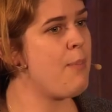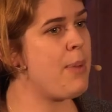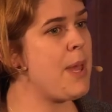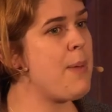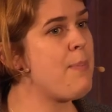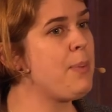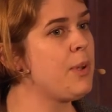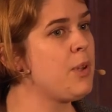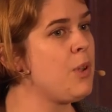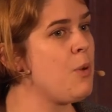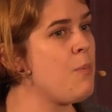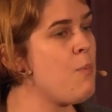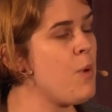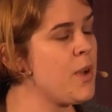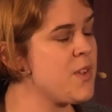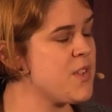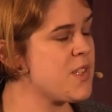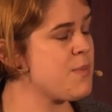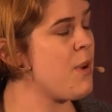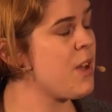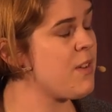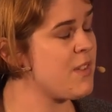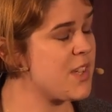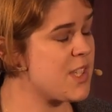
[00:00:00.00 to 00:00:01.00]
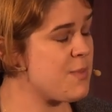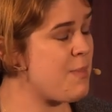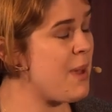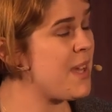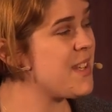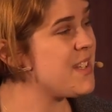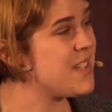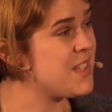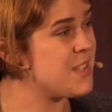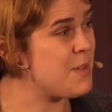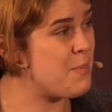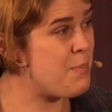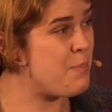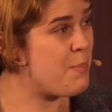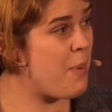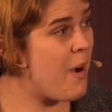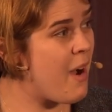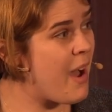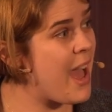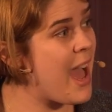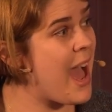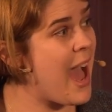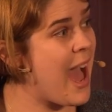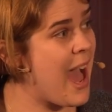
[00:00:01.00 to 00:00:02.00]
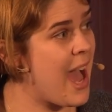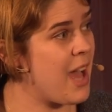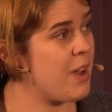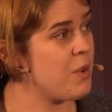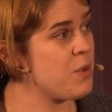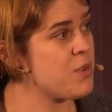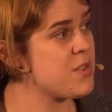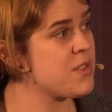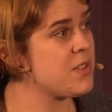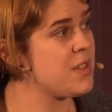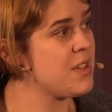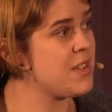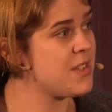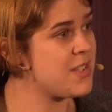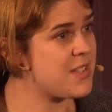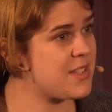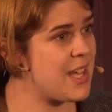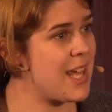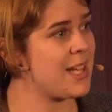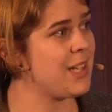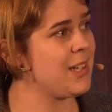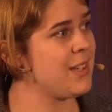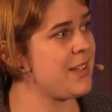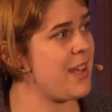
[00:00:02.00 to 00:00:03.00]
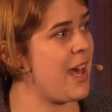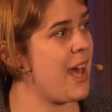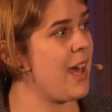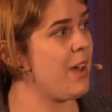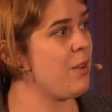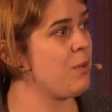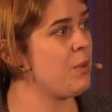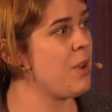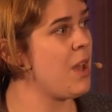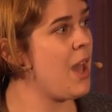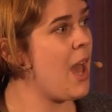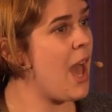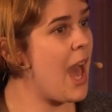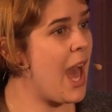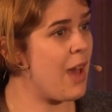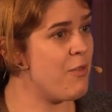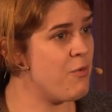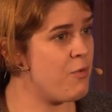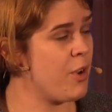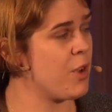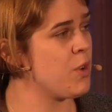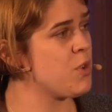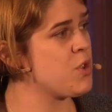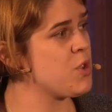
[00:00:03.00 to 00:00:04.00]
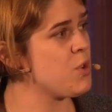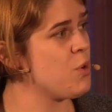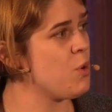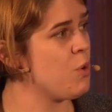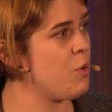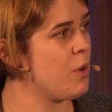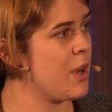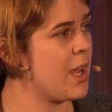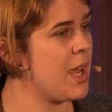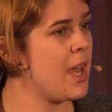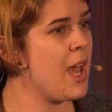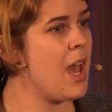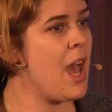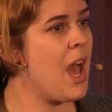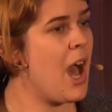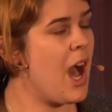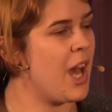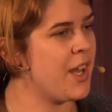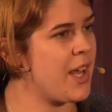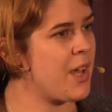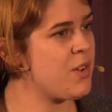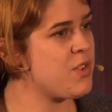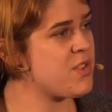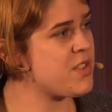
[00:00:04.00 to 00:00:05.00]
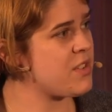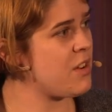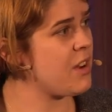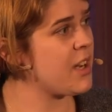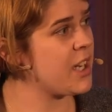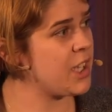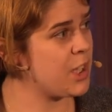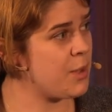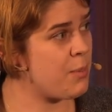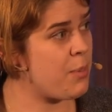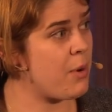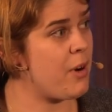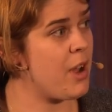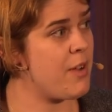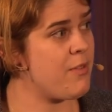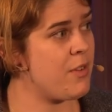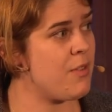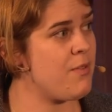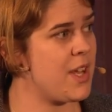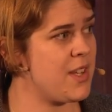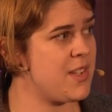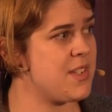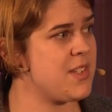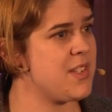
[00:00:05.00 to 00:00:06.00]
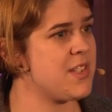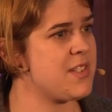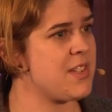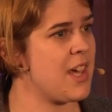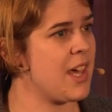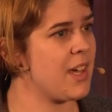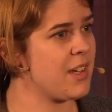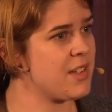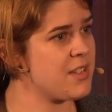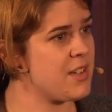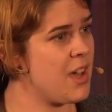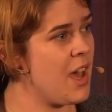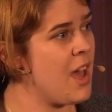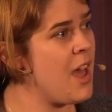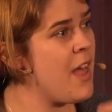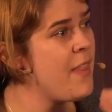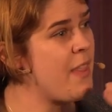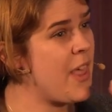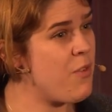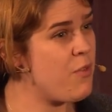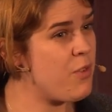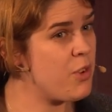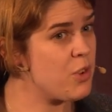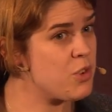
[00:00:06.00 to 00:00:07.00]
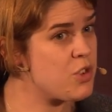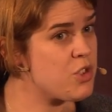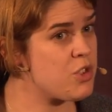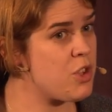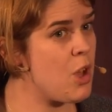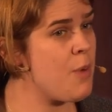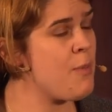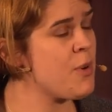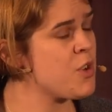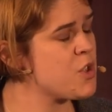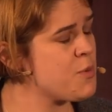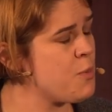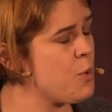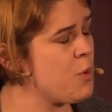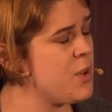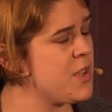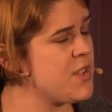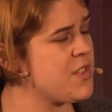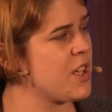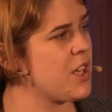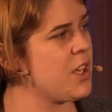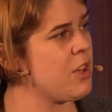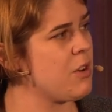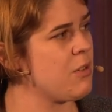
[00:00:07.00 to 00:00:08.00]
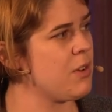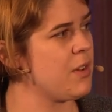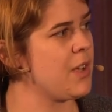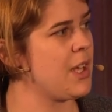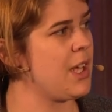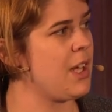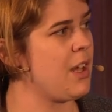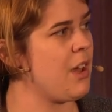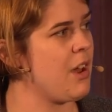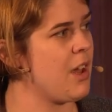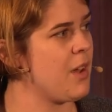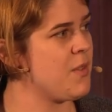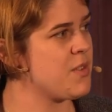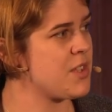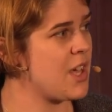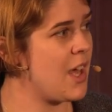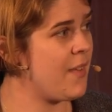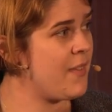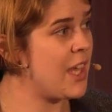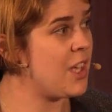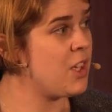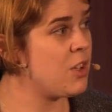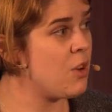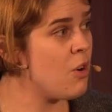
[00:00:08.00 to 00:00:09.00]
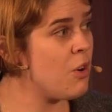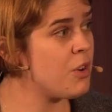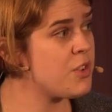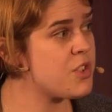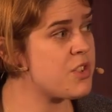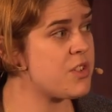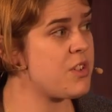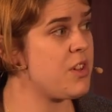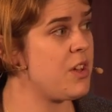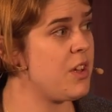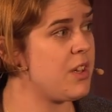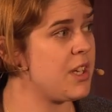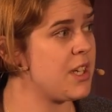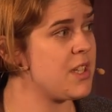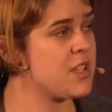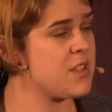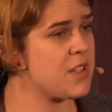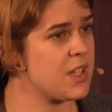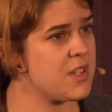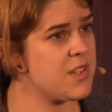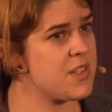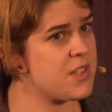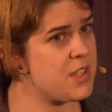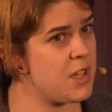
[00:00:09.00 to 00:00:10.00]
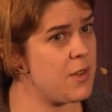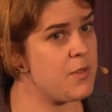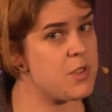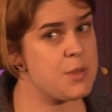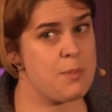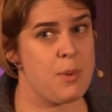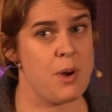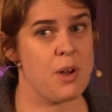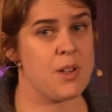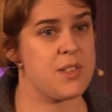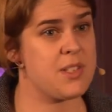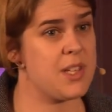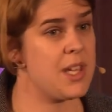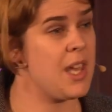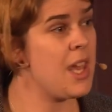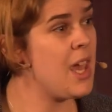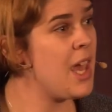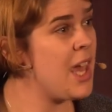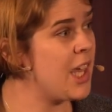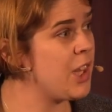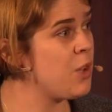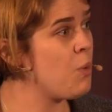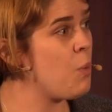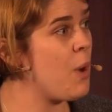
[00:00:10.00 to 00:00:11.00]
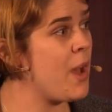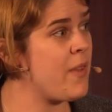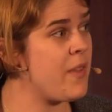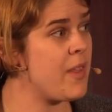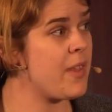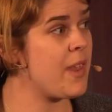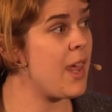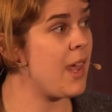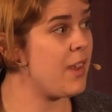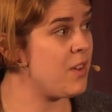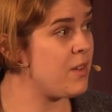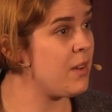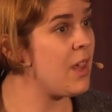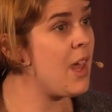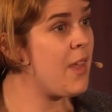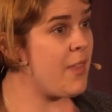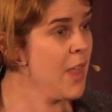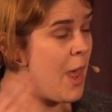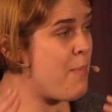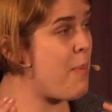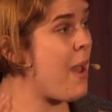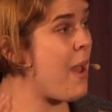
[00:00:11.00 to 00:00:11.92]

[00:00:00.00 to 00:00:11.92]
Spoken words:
people who once might have expected to buy a house, settle down and vote Tory, are now stuck in the private rented sector. They feel so much more insecure in their lives, and they're not turning to the Conservative Party in the way that their